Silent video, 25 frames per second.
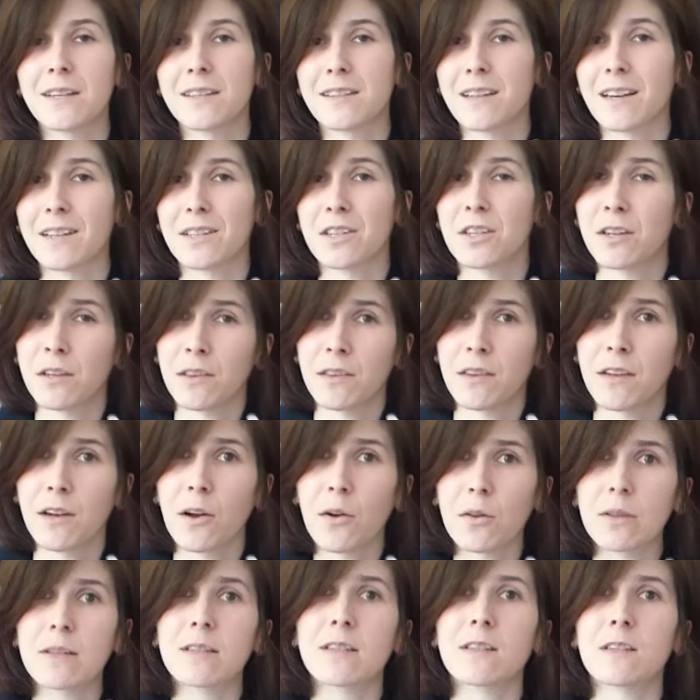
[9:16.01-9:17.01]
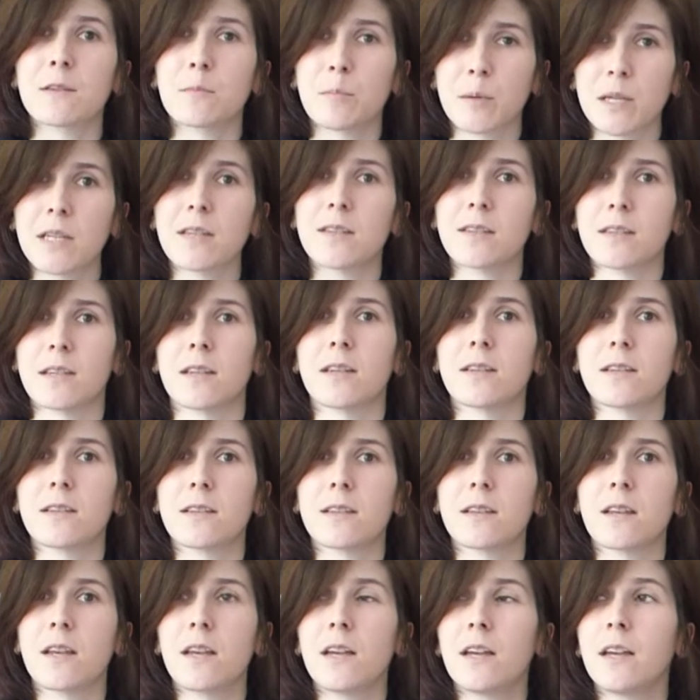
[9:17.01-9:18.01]
is actually the only
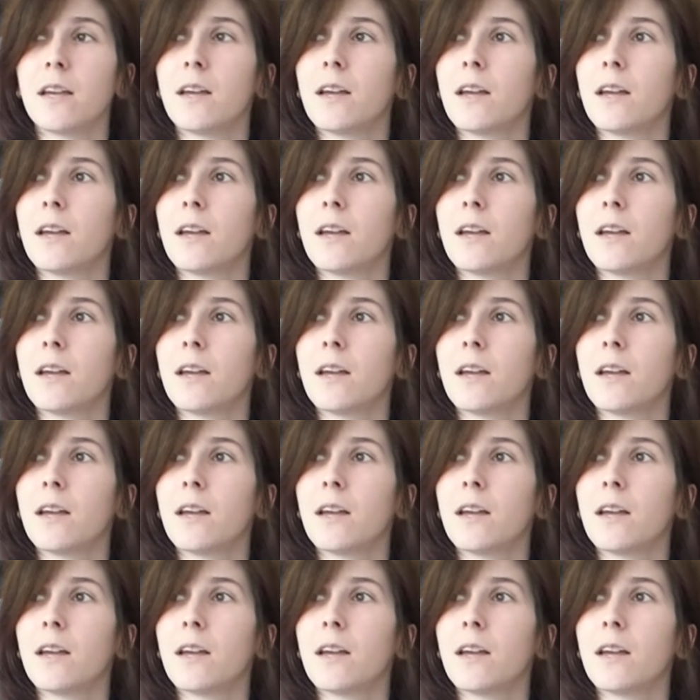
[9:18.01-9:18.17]
species